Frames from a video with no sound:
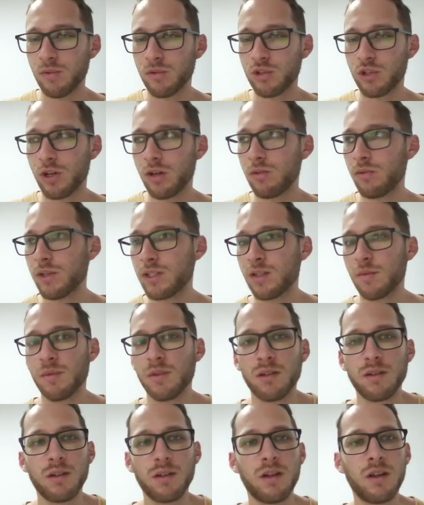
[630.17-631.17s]
to the channel, write
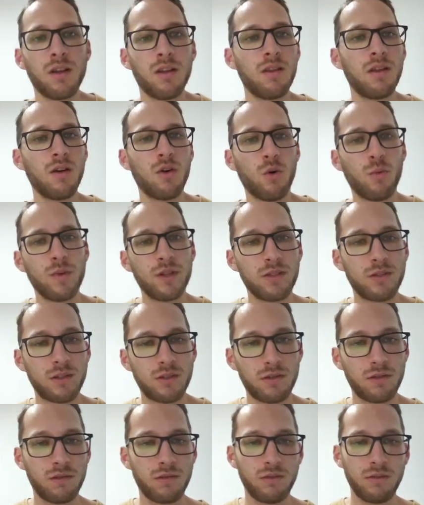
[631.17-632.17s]
something in the
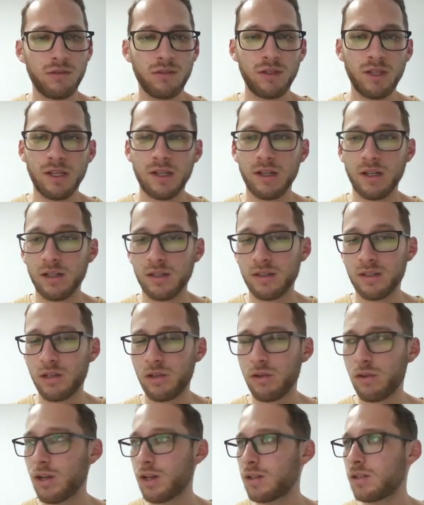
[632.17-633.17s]
comments, and I'll see
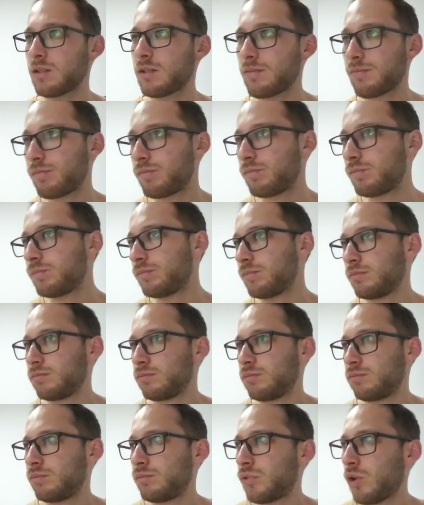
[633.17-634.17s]
you guys
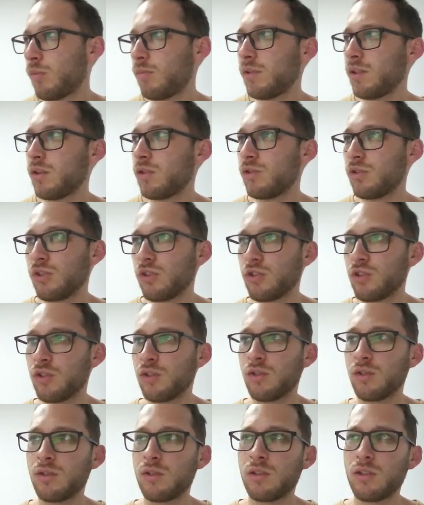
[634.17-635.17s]
probably on
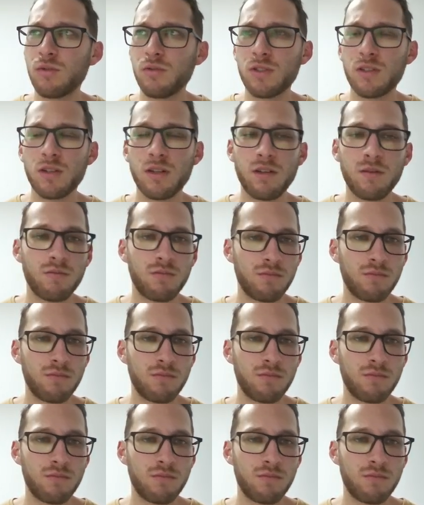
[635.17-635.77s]
Tuesday,